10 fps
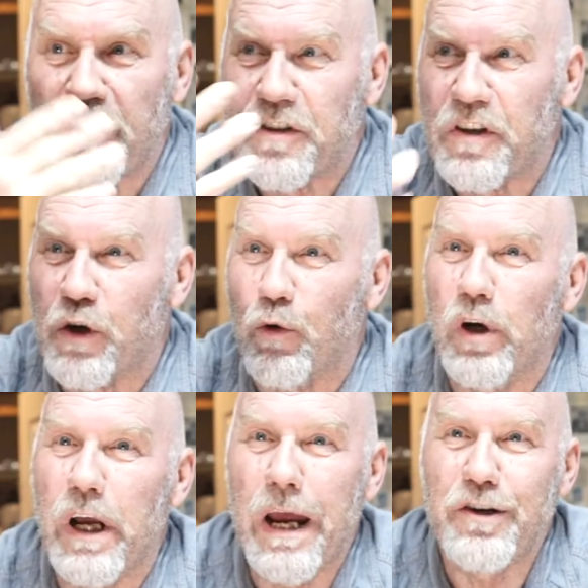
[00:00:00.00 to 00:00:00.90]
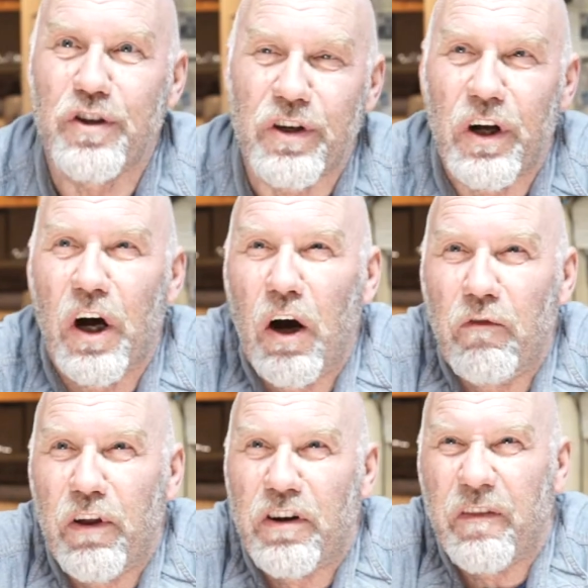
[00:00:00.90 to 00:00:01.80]
is the creation
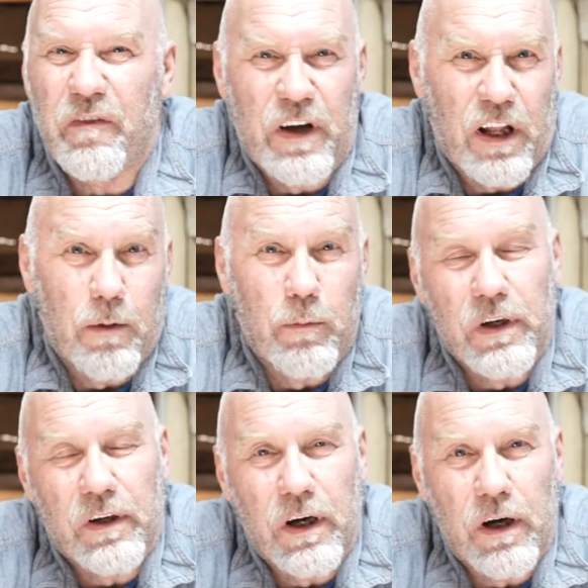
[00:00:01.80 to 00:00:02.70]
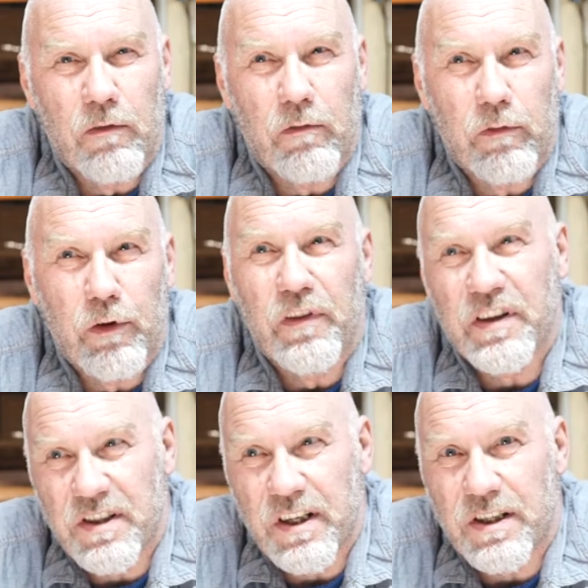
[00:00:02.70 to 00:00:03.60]
of, the development of the
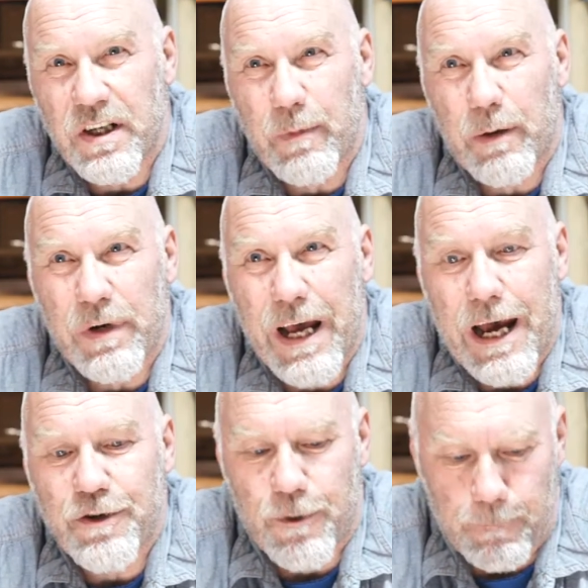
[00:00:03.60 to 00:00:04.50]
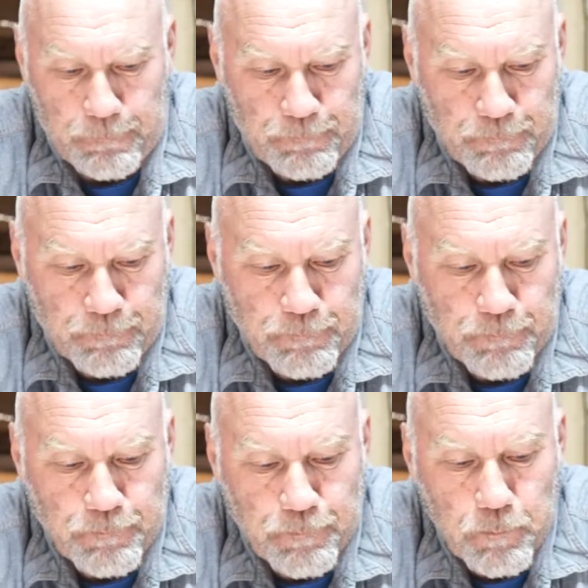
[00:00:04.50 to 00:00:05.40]
6mm dasher.
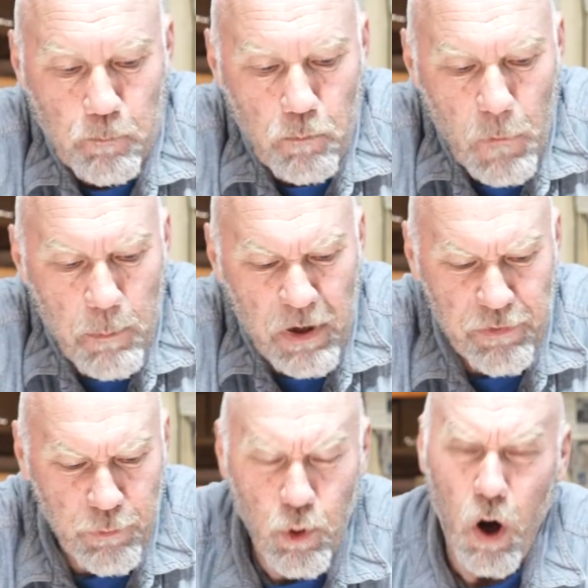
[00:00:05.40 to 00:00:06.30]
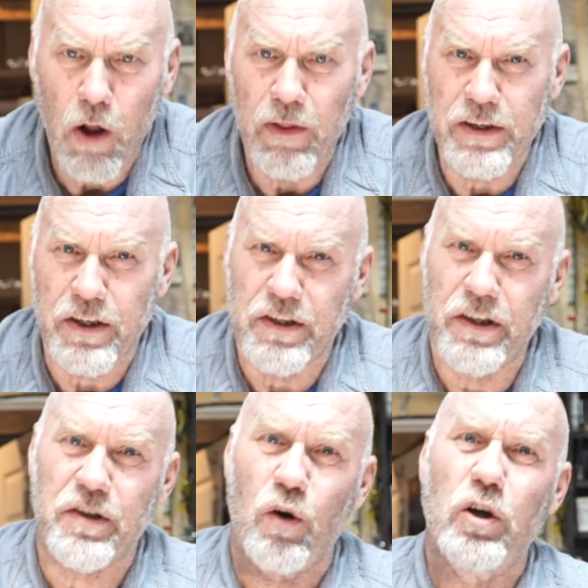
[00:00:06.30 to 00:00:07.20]
But through all this is
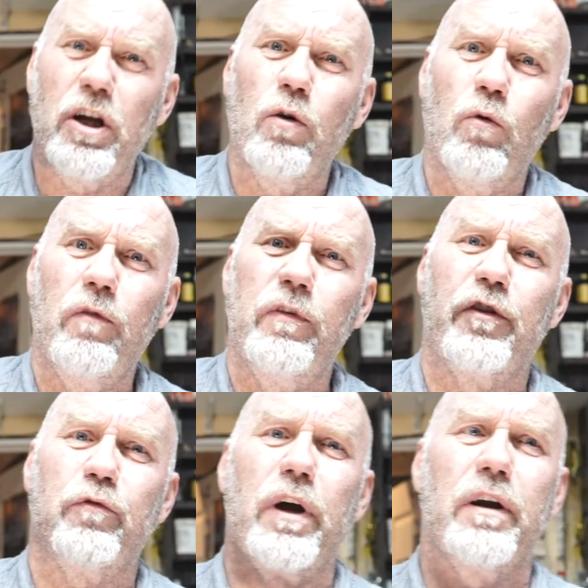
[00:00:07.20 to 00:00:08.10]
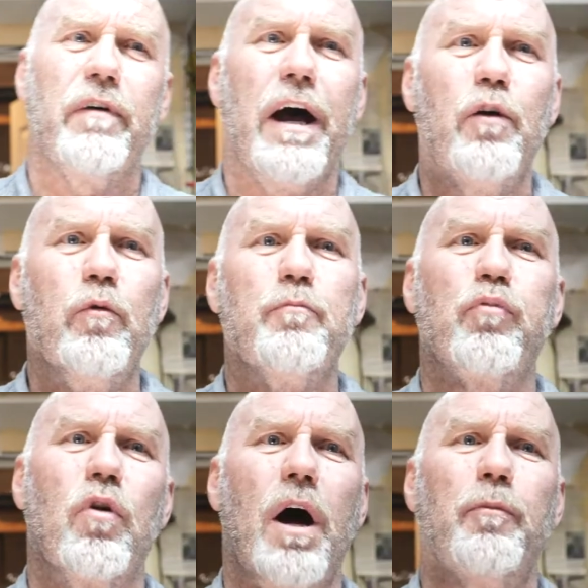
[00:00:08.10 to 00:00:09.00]
this interwoven thread of how do we
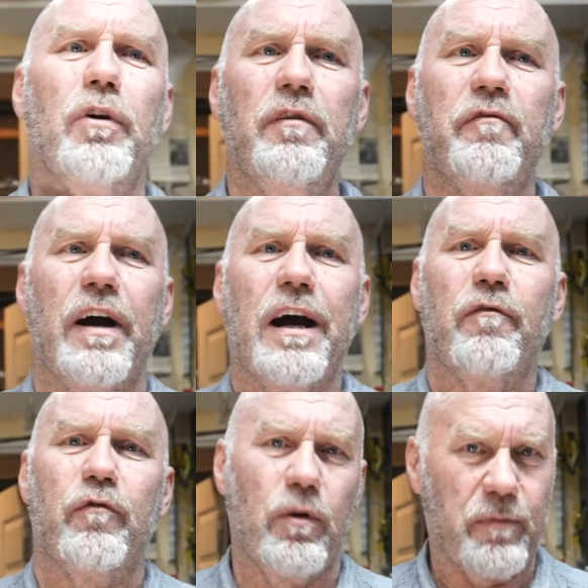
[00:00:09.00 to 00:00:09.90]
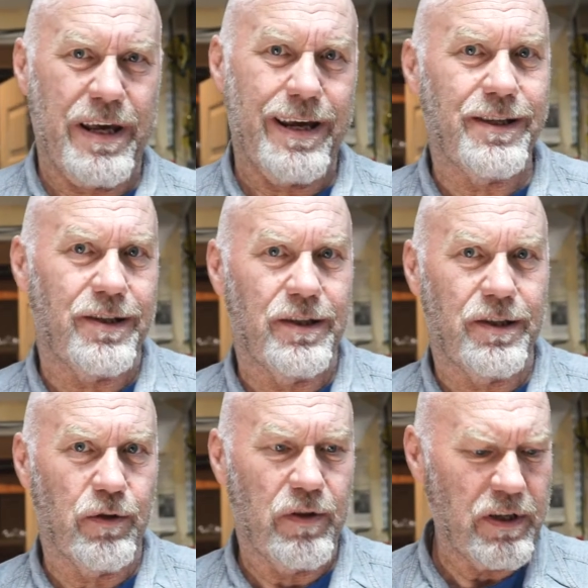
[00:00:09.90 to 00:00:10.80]
properly fire form cases.
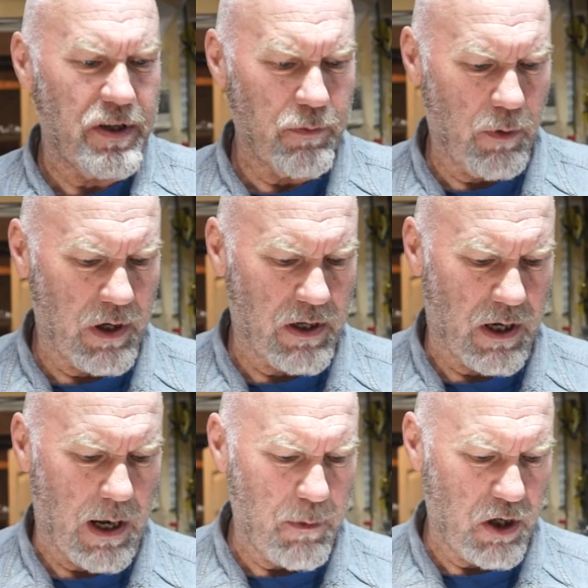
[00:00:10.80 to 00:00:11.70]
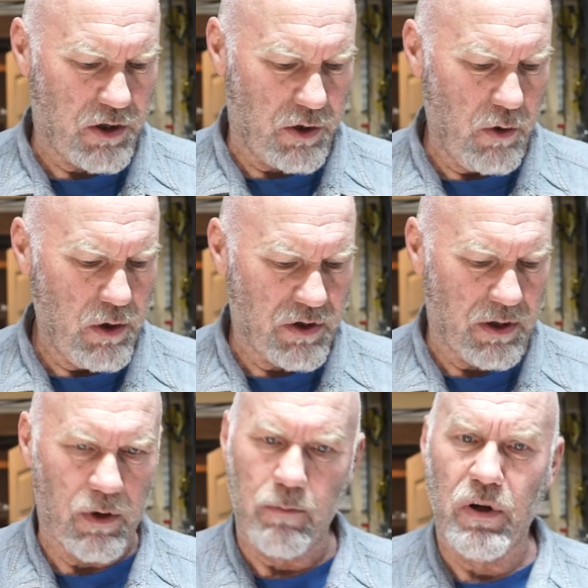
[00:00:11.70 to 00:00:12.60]
So this is what we're going to talk. I'm going to show you
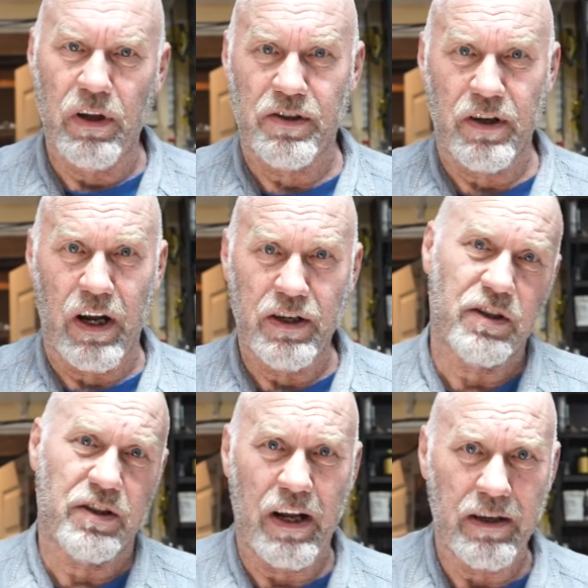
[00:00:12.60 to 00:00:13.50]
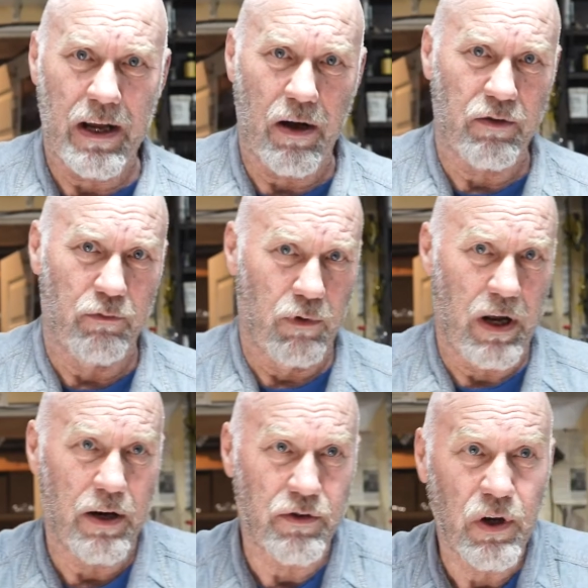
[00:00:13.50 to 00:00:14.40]
some of the bullets that I just sent down
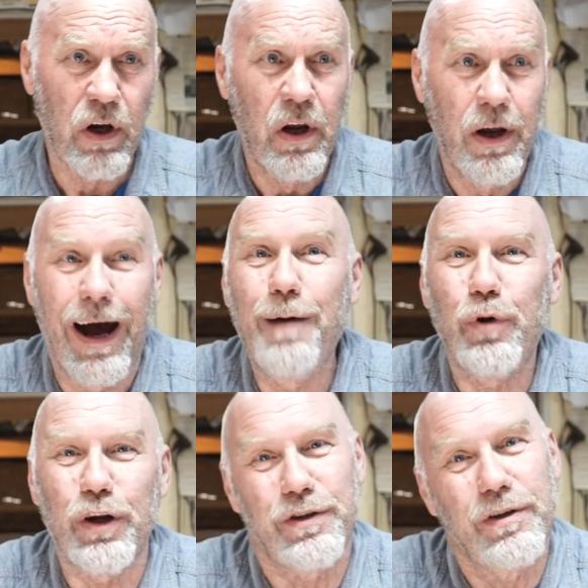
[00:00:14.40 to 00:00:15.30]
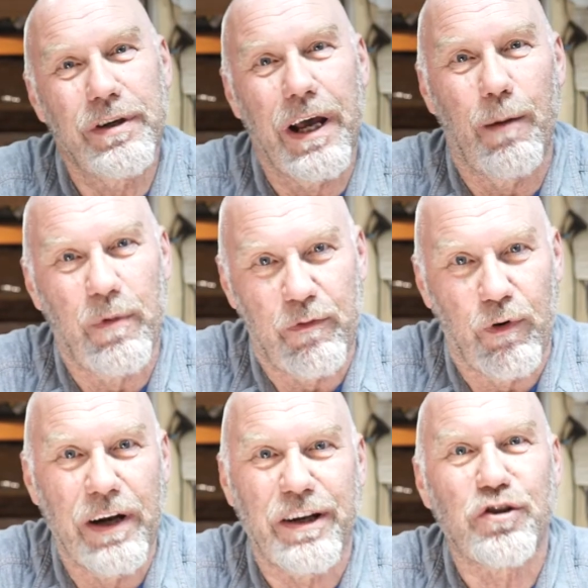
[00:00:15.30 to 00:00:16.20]
range. I put 2 down
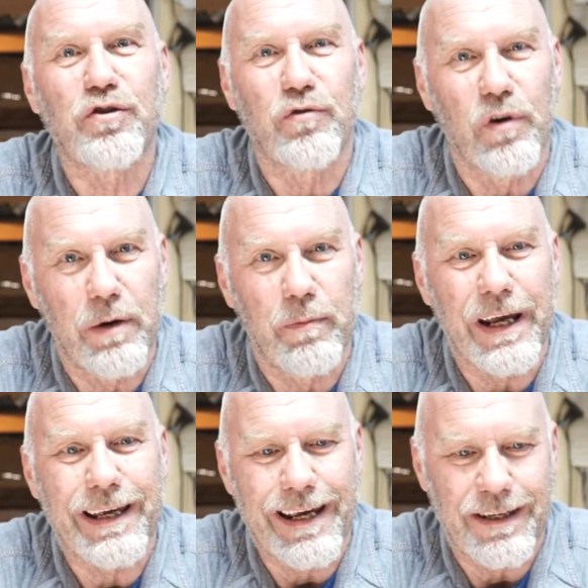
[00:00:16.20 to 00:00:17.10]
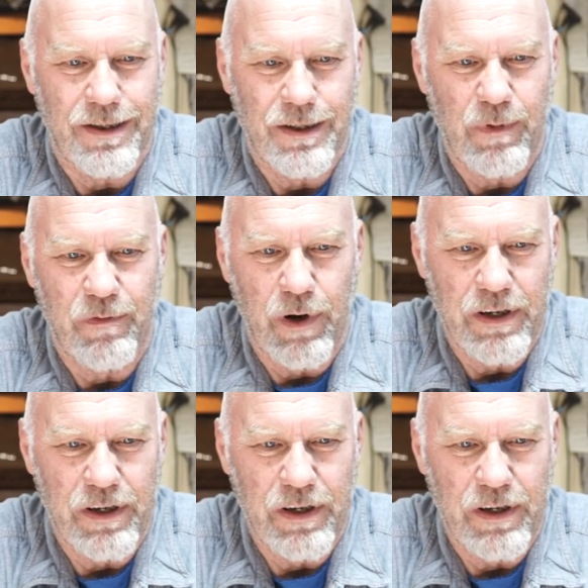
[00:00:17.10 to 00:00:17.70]
before I destroyed my cases, before I